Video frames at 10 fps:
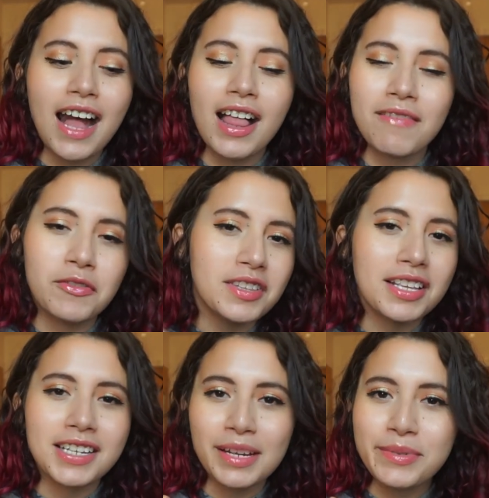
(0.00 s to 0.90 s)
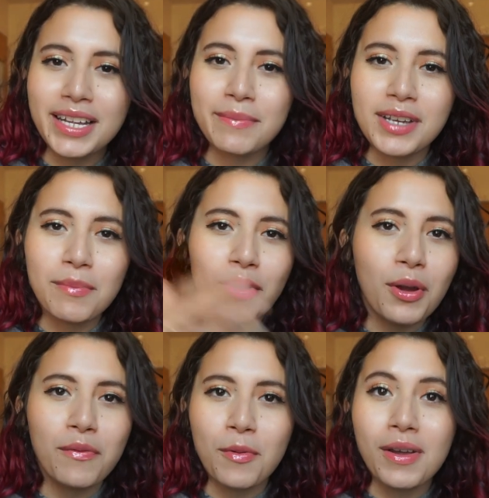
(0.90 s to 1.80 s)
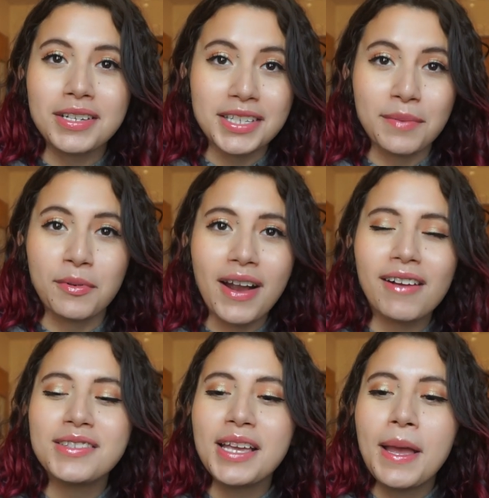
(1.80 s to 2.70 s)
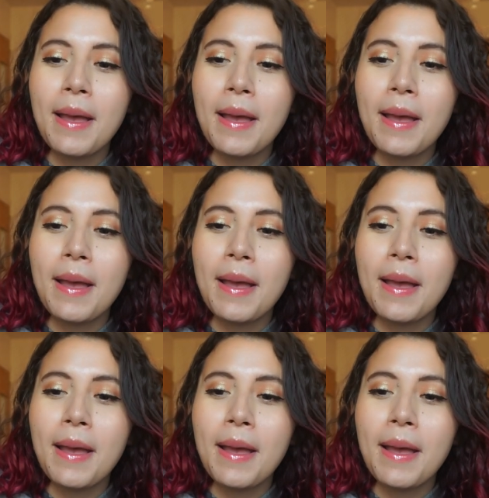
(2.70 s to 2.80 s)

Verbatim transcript: I'll have everything timestamped down below if you wanna skip around.